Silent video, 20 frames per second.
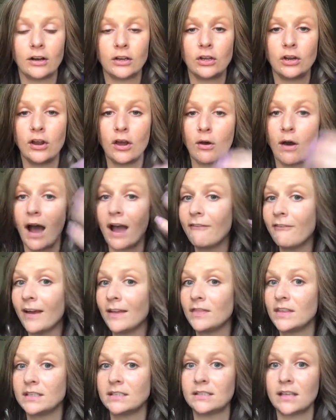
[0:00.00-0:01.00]
You know, I've
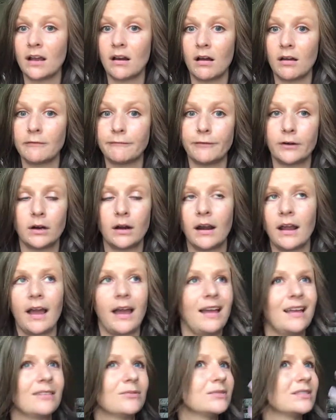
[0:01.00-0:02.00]
had this set on for,
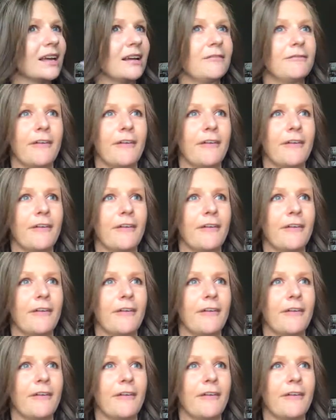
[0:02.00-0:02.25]
it was like